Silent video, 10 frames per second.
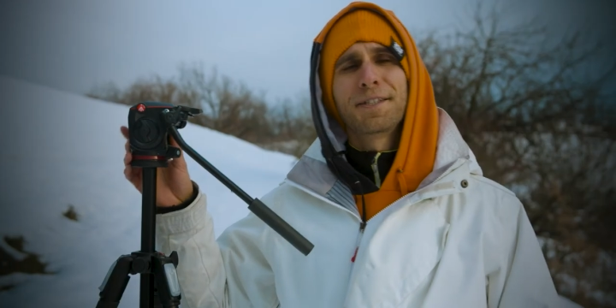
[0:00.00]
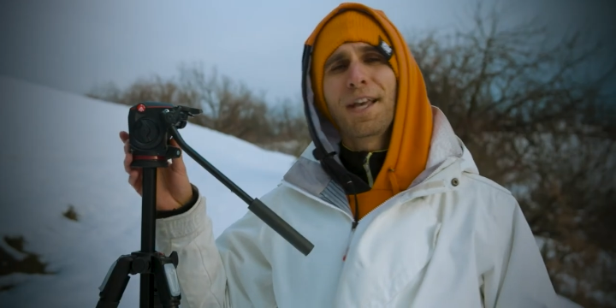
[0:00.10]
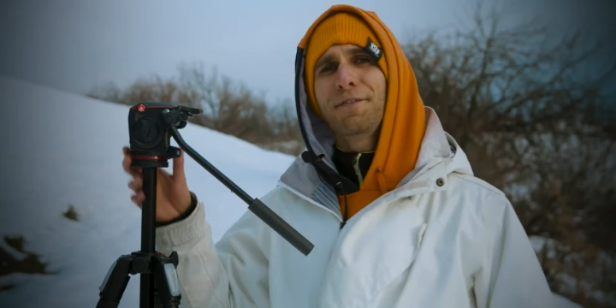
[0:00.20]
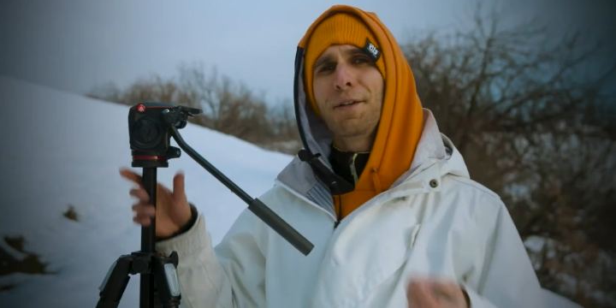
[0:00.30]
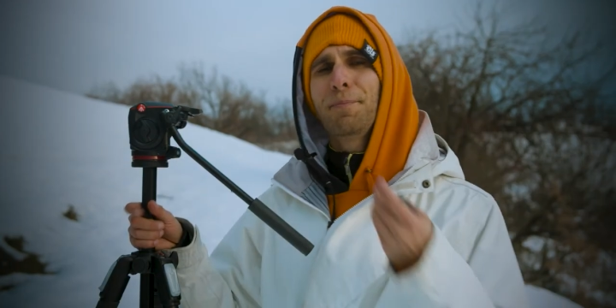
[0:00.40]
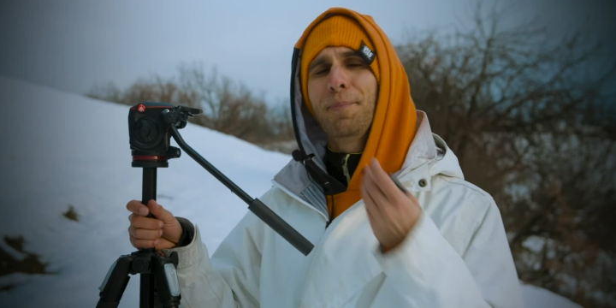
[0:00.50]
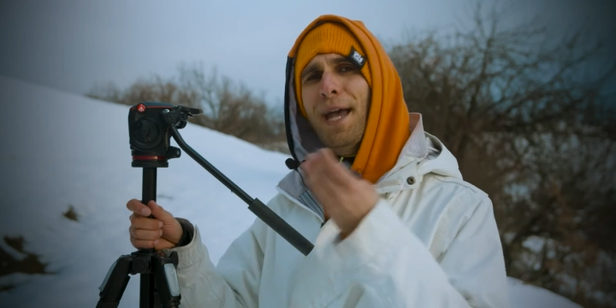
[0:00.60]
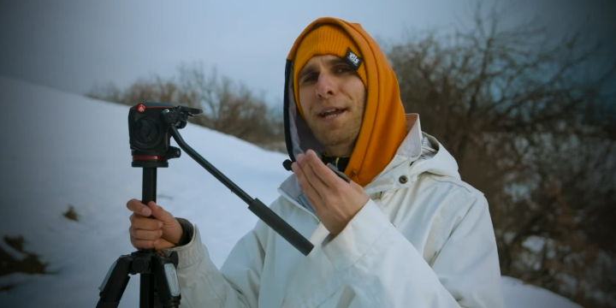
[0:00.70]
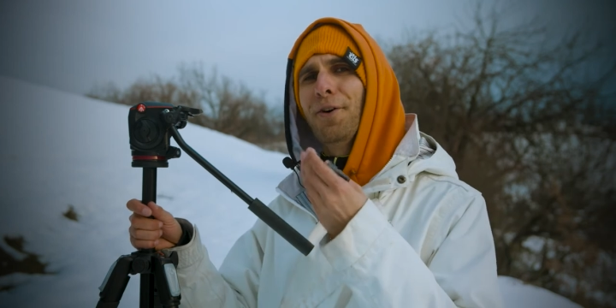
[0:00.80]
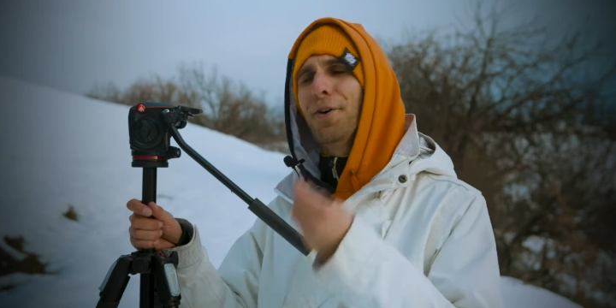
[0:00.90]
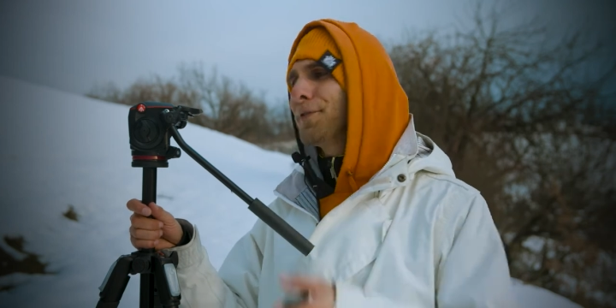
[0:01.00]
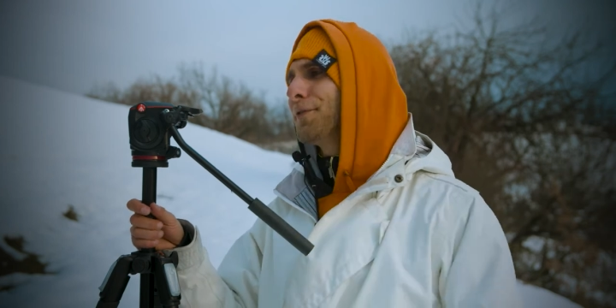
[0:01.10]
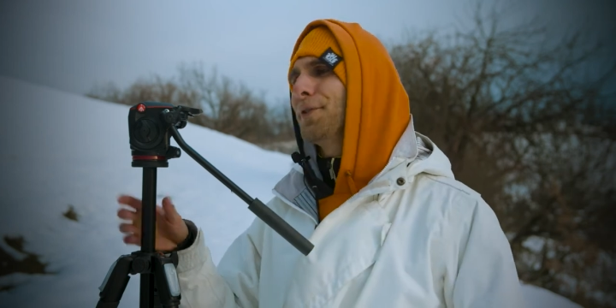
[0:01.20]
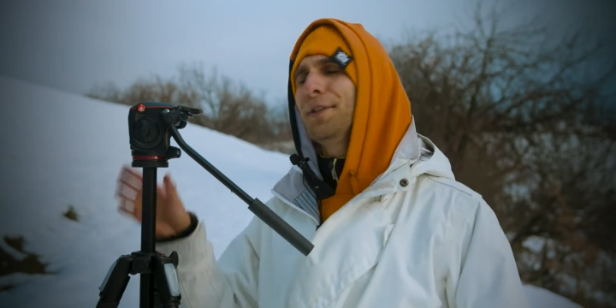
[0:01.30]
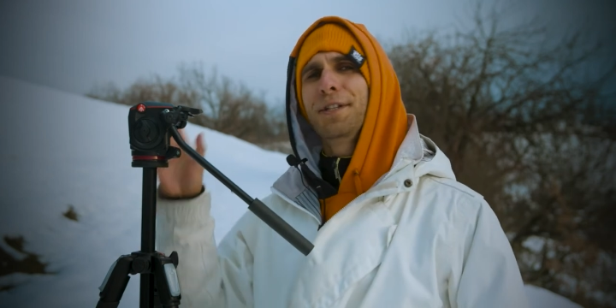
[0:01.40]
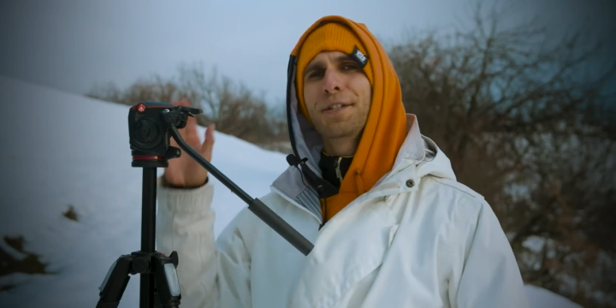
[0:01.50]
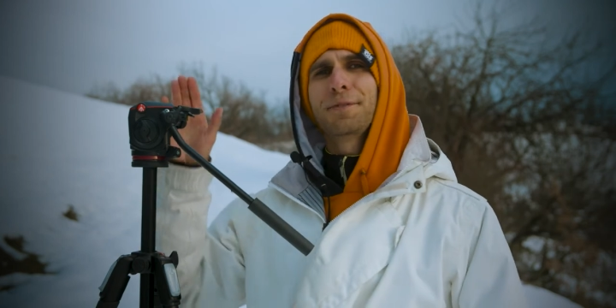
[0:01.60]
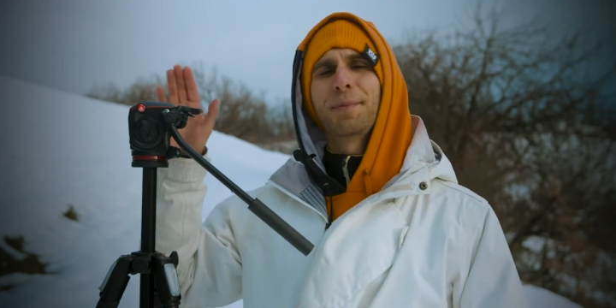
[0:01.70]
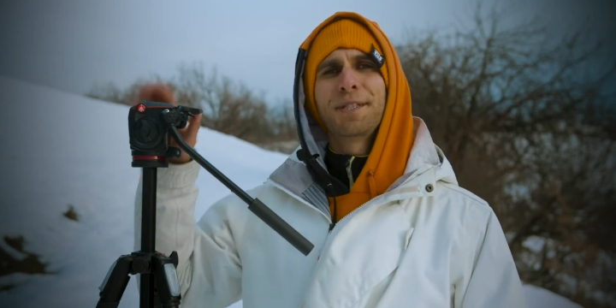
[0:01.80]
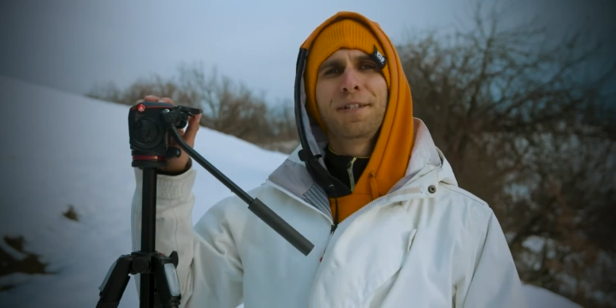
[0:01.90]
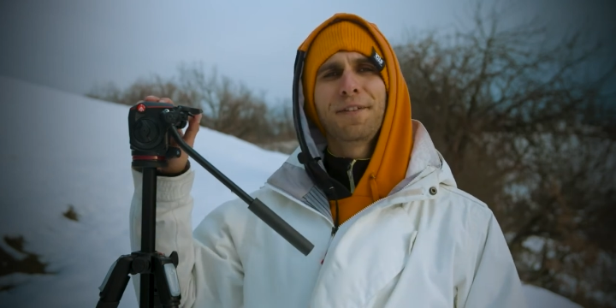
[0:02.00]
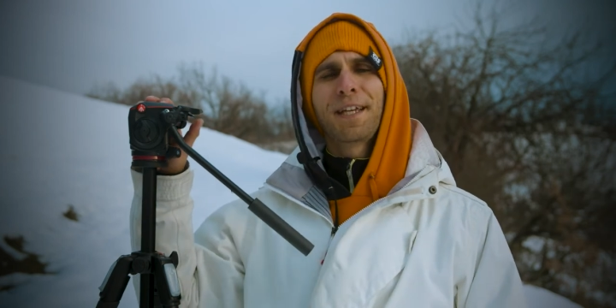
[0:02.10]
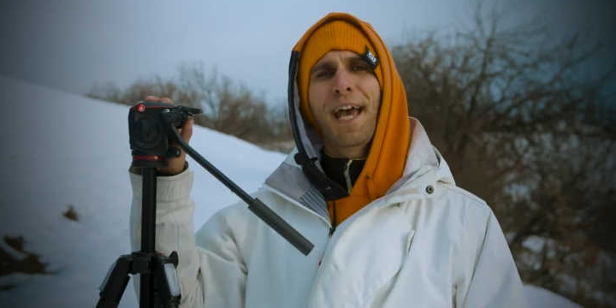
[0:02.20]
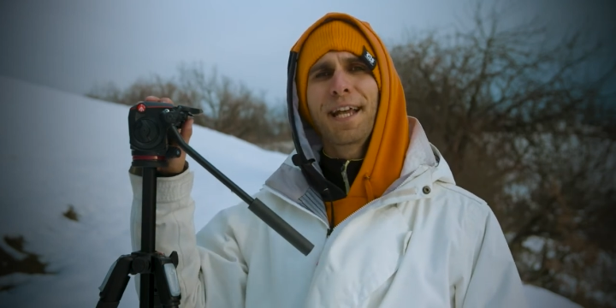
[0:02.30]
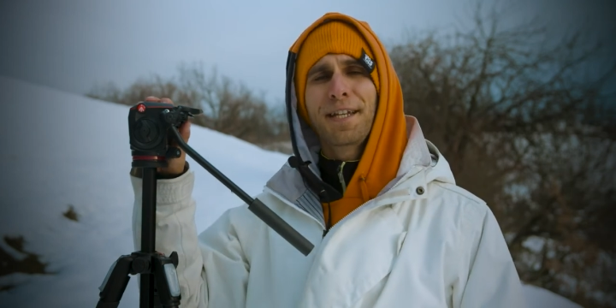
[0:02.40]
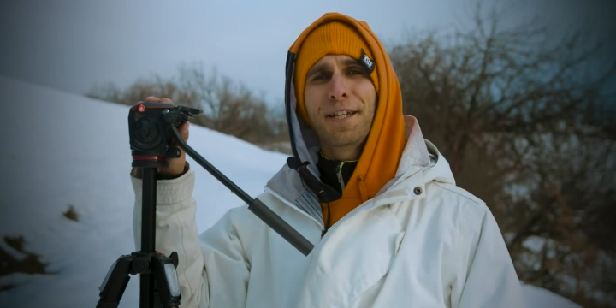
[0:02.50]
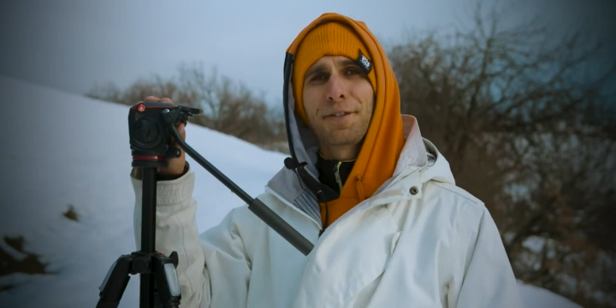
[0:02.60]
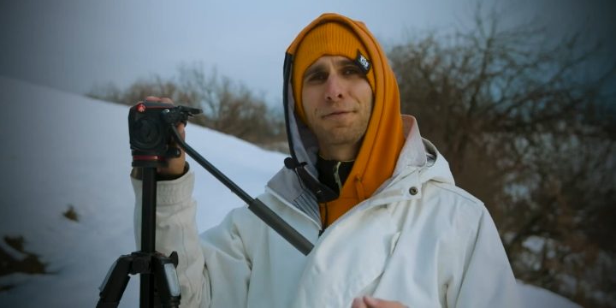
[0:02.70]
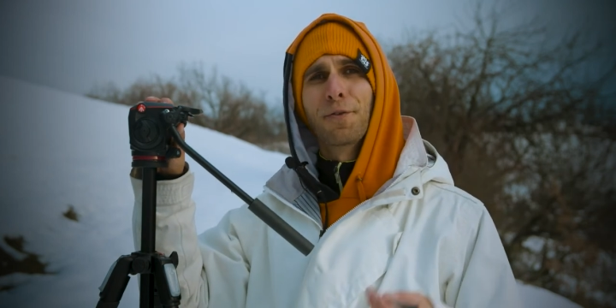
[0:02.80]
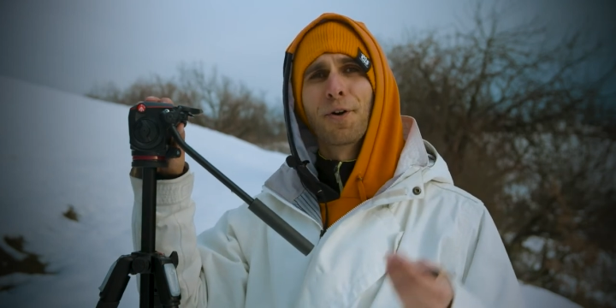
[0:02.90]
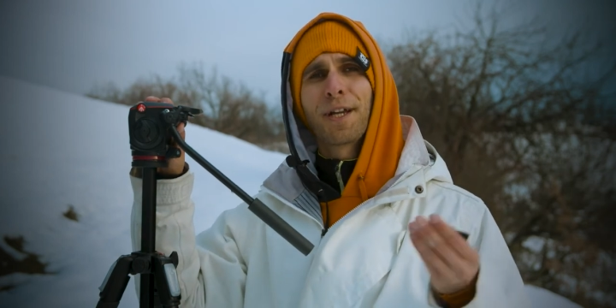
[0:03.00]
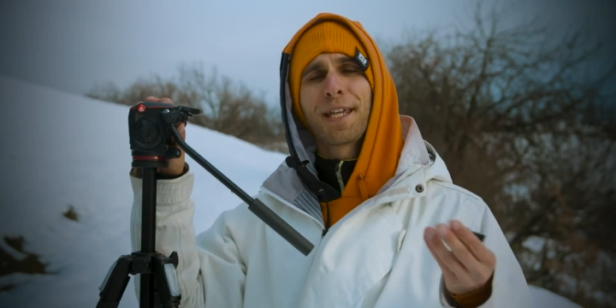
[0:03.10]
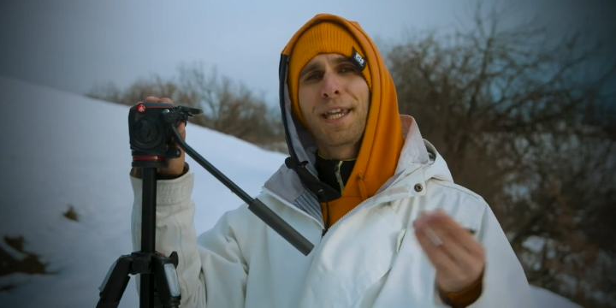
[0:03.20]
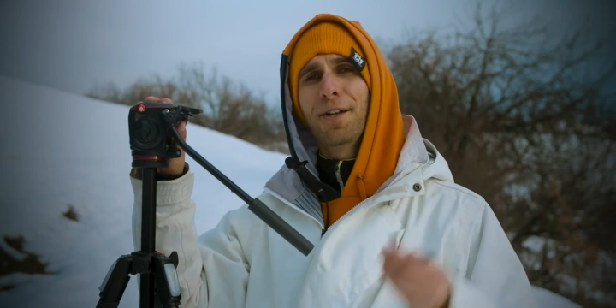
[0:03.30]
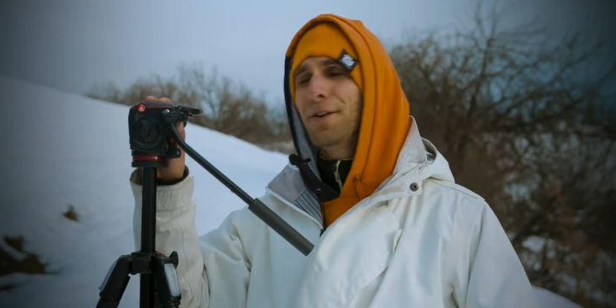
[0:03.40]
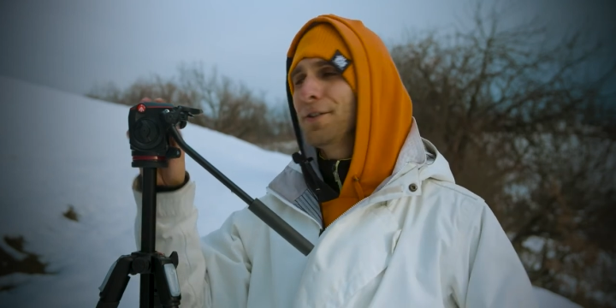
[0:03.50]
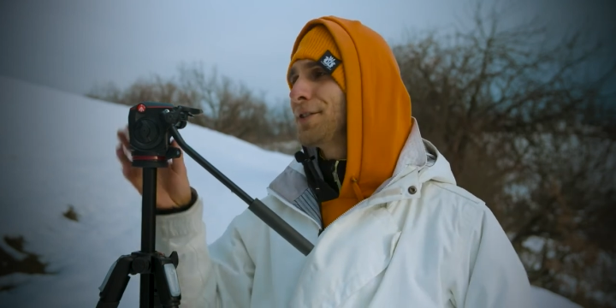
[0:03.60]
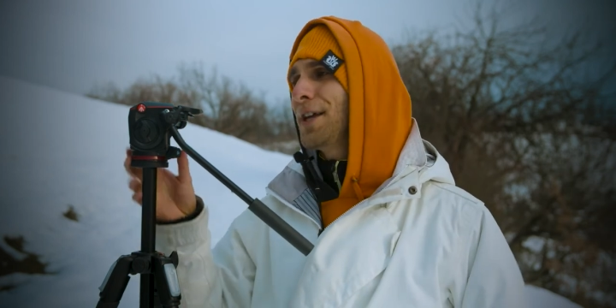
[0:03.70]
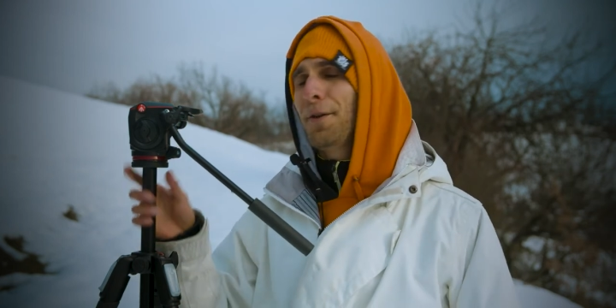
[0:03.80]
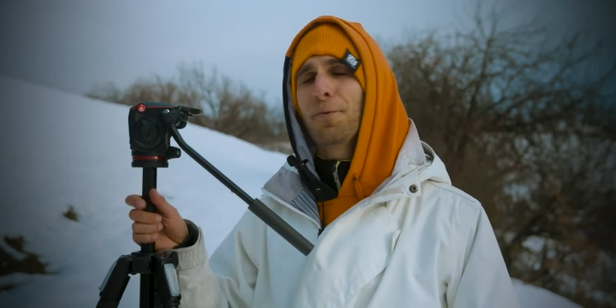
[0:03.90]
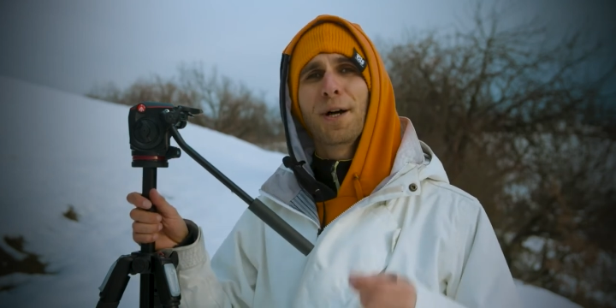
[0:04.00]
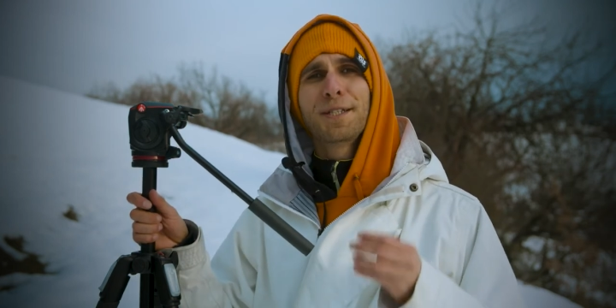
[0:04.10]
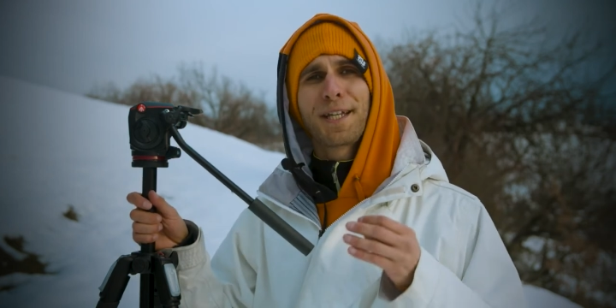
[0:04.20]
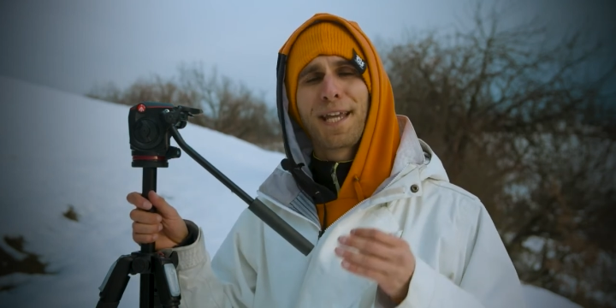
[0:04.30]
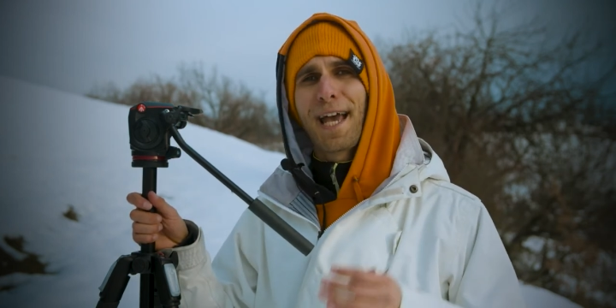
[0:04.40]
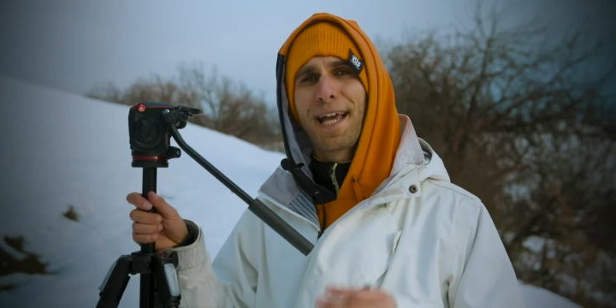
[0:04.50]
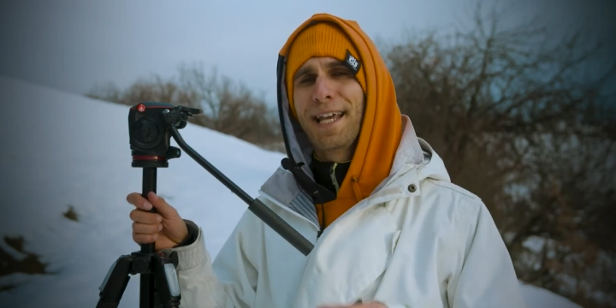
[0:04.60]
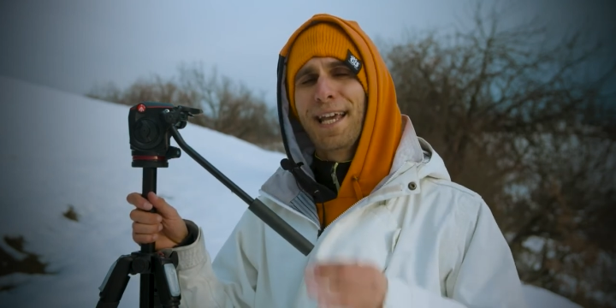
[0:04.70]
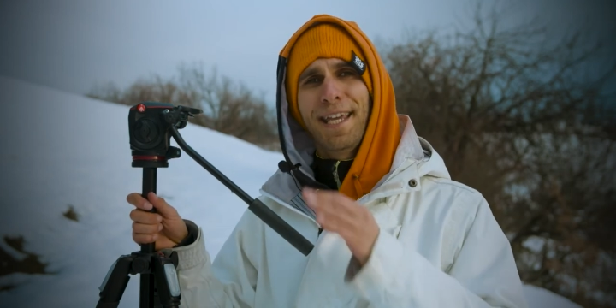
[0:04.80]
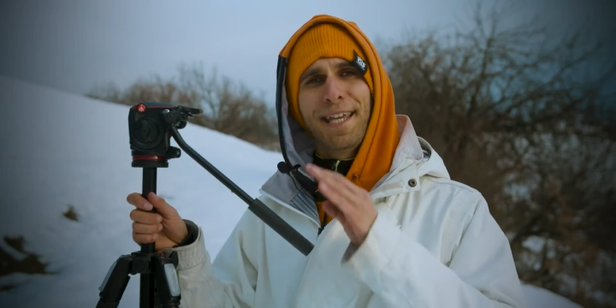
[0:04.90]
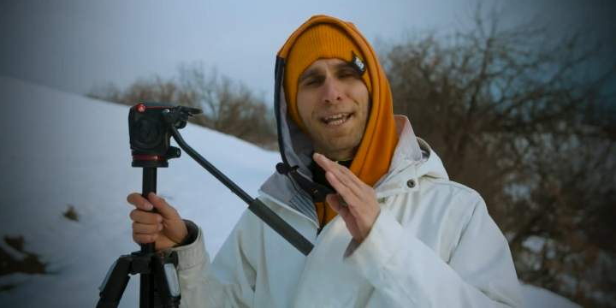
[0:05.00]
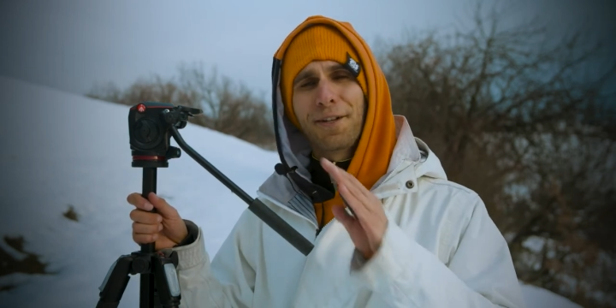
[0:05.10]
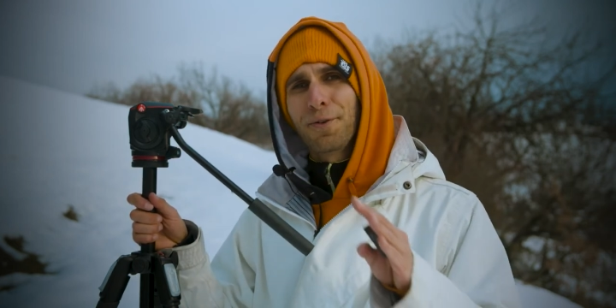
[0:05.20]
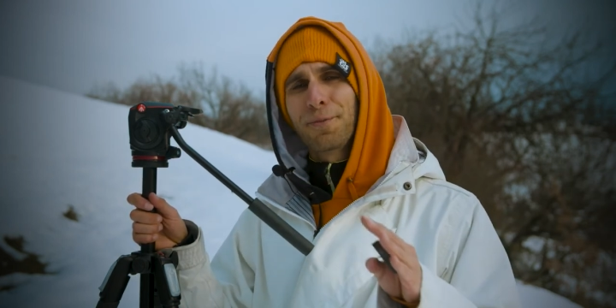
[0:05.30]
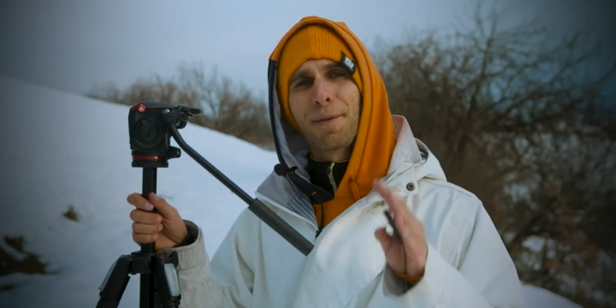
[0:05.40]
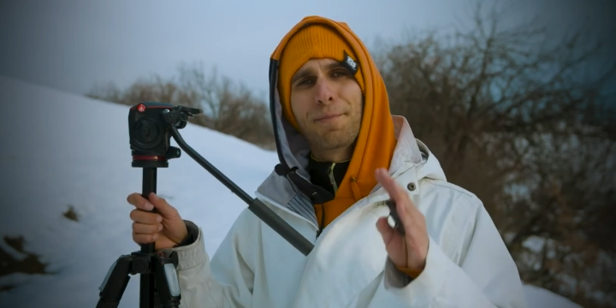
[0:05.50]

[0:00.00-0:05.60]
The safety payload for this specific head is 4 kilos and once again it can hold